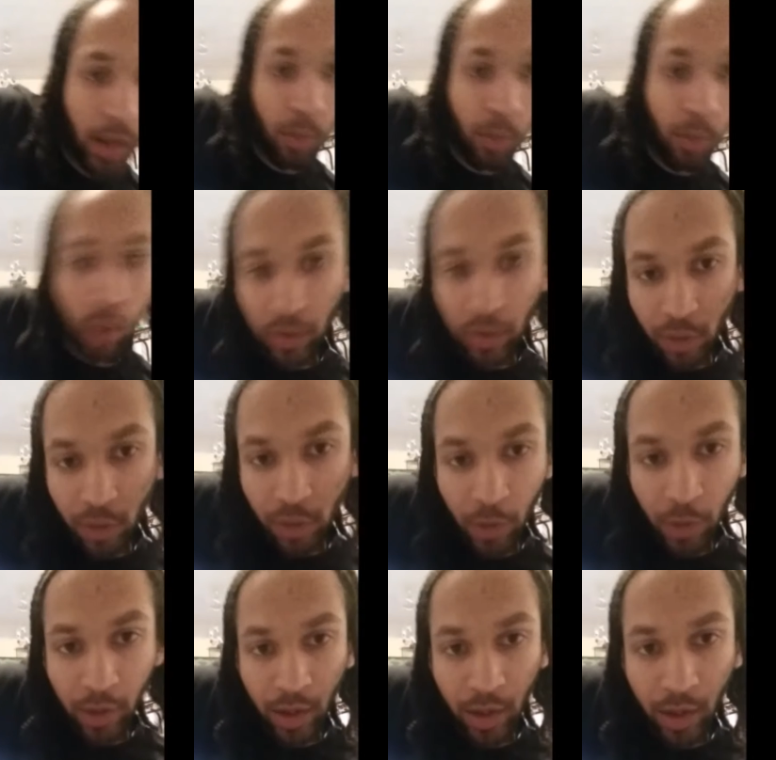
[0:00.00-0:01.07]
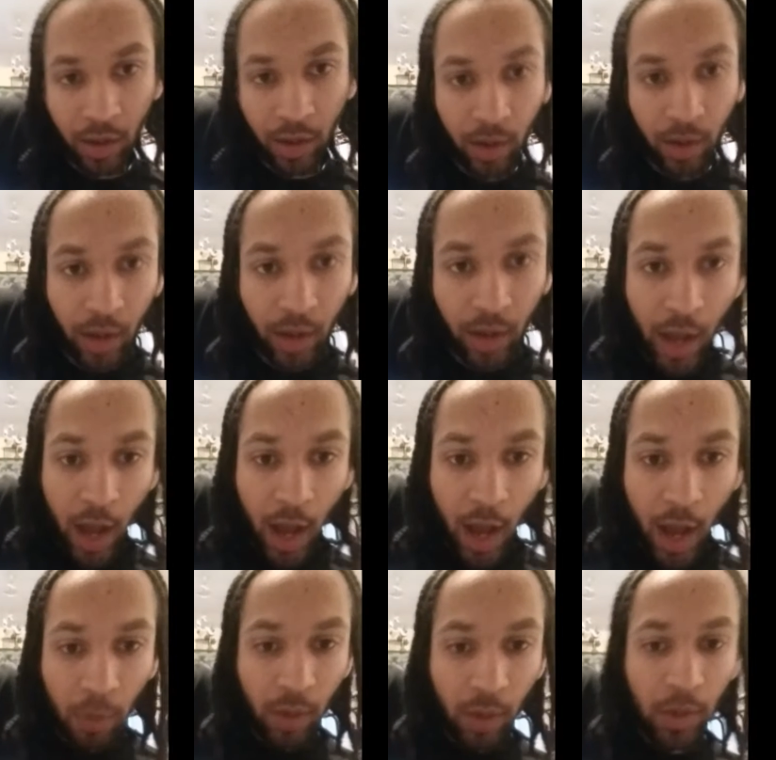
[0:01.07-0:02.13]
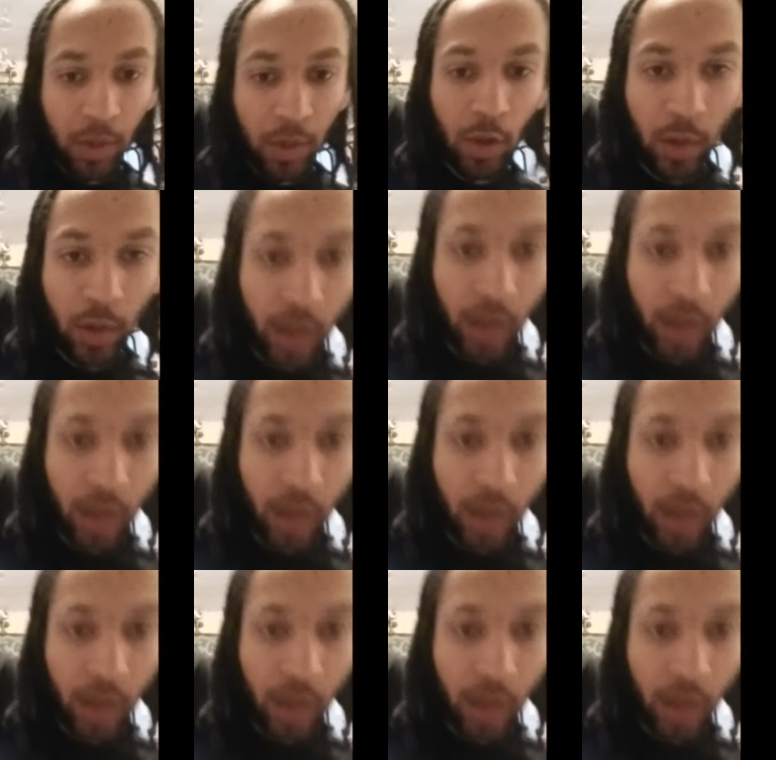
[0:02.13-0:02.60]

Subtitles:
Bryson Knoel here. I'm going to be doing